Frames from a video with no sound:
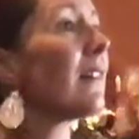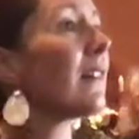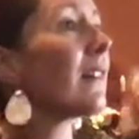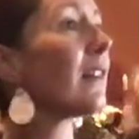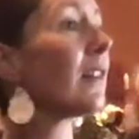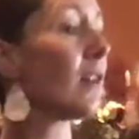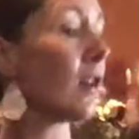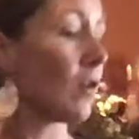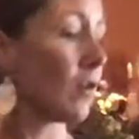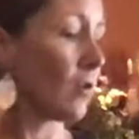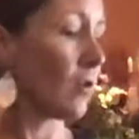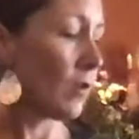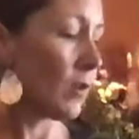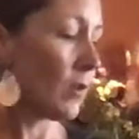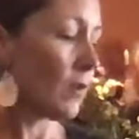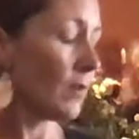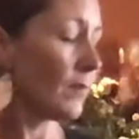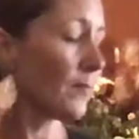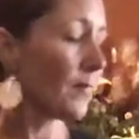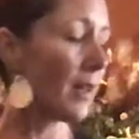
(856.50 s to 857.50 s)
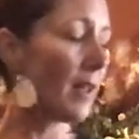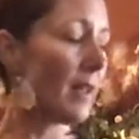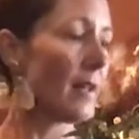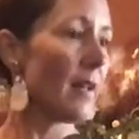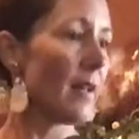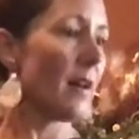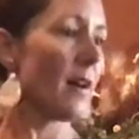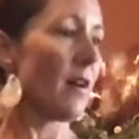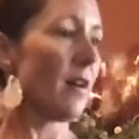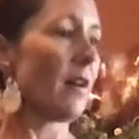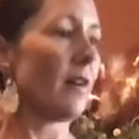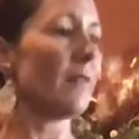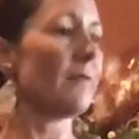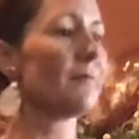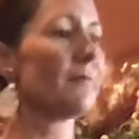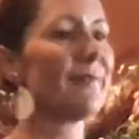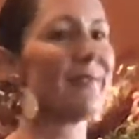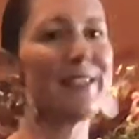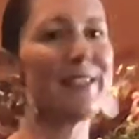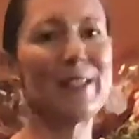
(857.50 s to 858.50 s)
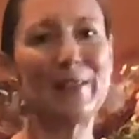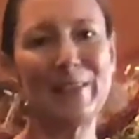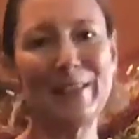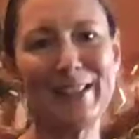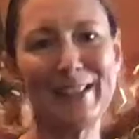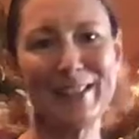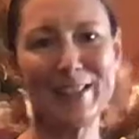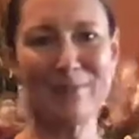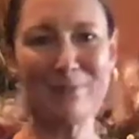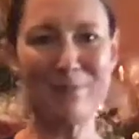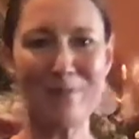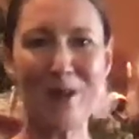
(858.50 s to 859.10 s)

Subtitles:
canola oil. Oh, sorry.